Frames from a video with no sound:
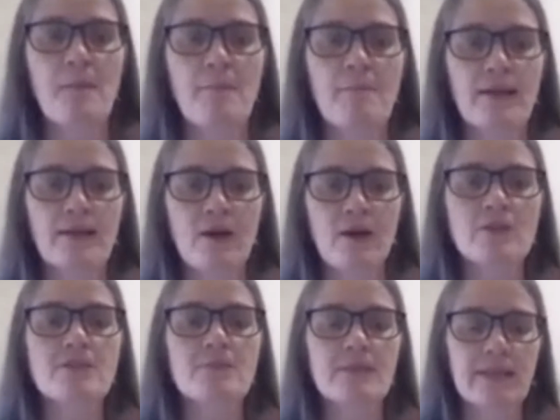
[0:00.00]
but
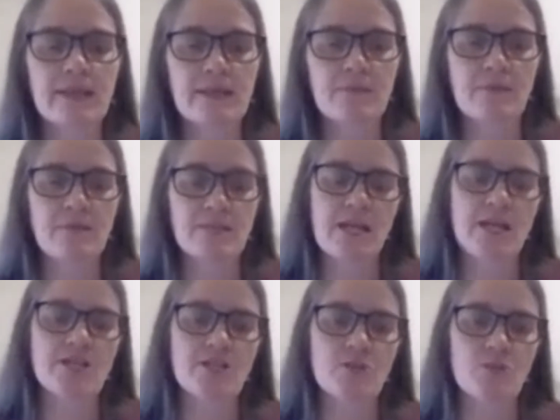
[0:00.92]
ultimately
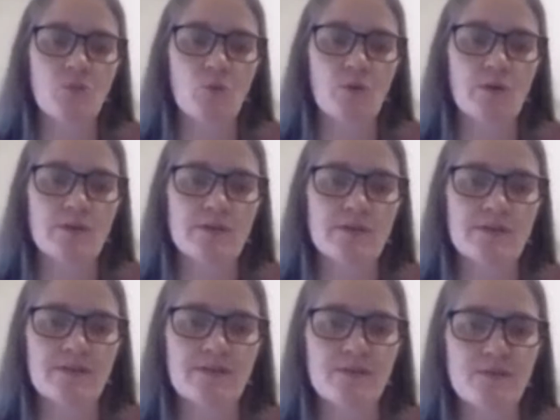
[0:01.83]
implementation was
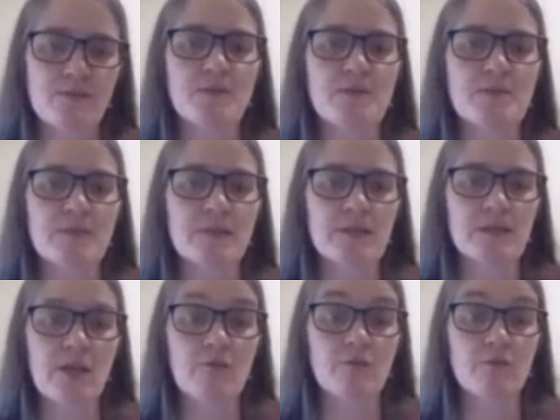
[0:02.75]
the
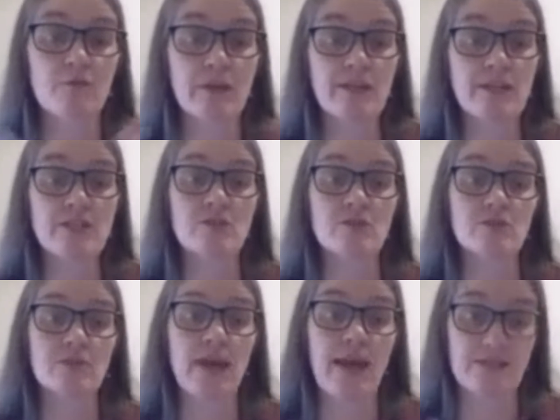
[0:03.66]
responsibility of the regional
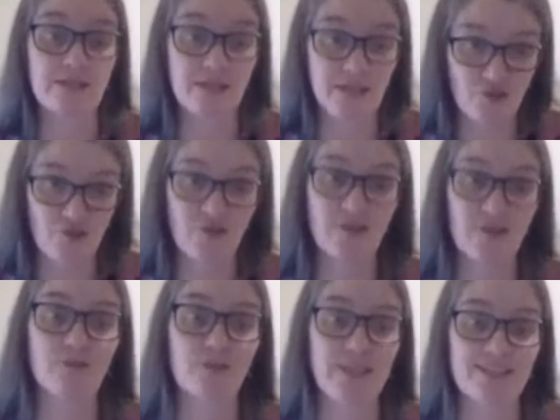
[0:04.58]
and country
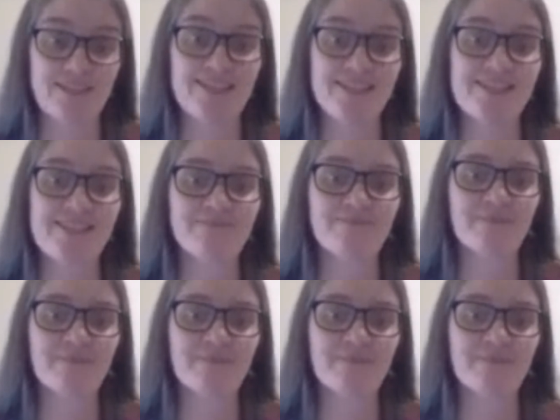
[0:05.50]
level entities,